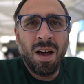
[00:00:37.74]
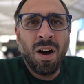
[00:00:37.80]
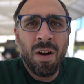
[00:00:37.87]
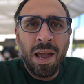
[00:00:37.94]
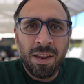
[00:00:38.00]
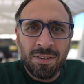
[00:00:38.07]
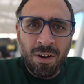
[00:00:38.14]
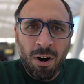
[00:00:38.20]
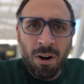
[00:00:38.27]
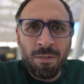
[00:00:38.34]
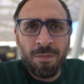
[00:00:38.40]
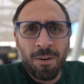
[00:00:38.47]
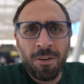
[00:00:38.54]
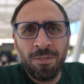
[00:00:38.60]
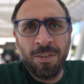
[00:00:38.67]
Okay, so our
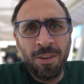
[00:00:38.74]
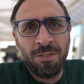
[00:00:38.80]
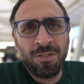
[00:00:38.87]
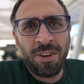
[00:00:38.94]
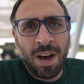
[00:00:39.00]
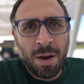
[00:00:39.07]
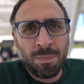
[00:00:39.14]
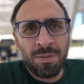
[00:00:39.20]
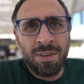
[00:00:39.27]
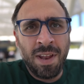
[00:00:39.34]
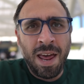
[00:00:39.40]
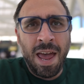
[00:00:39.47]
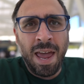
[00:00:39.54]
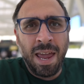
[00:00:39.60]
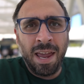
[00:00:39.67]
first few stops
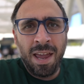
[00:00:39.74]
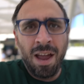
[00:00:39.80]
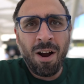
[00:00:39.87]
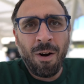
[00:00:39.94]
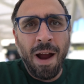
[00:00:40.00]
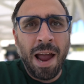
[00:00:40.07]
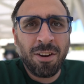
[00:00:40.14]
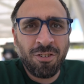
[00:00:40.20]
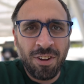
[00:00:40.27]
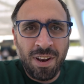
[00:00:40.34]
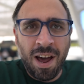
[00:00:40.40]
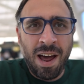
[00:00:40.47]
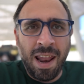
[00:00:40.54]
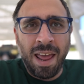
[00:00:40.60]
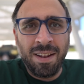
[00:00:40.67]
today are actually
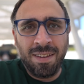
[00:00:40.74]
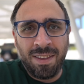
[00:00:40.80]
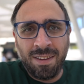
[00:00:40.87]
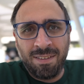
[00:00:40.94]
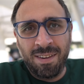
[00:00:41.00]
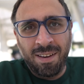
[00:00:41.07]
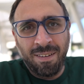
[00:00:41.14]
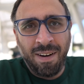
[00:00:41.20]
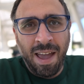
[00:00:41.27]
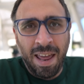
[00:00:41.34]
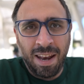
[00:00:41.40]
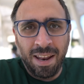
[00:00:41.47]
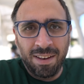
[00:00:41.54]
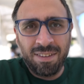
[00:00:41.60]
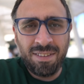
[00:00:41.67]
not at
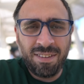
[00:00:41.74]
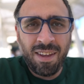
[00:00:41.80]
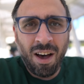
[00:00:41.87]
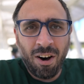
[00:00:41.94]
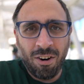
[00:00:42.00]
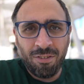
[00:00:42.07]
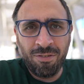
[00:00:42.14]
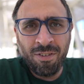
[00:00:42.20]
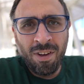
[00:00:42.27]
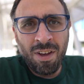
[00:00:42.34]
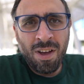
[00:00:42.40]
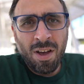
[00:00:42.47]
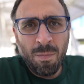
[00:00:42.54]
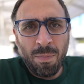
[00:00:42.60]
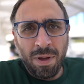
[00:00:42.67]
Disneyland itself,
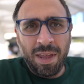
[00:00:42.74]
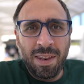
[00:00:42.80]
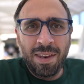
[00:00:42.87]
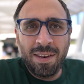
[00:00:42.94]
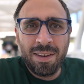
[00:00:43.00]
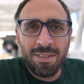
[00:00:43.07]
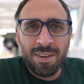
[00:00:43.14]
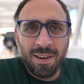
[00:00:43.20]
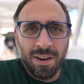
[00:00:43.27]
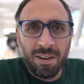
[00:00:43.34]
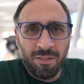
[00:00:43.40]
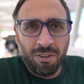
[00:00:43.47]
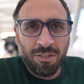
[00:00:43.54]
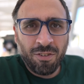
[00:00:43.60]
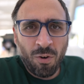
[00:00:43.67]
but in
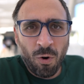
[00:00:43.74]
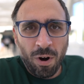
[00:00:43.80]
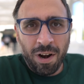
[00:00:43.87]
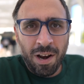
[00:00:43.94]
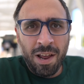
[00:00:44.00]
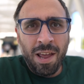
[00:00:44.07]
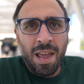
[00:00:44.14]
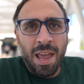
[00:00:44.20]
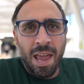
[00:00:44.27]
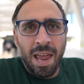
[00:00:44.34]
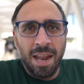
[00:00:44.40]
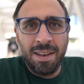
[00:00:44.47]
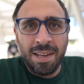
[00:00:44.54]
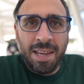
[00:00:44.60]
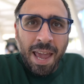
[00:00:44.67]
Disneyland Resort.
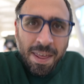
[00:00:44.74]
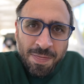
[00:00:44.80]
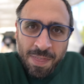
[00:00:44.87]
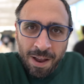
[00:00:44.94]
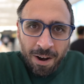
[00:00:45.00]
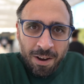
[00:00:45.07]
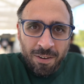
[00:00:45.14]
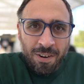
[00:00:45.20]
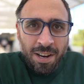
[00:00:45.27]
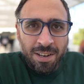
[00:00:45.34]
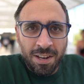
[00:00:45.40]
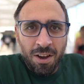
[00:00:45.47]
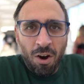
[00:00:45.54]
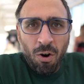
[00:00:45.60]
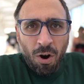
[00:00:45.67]
And to get there, you need
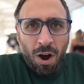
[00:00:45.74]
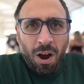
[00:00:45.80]
to go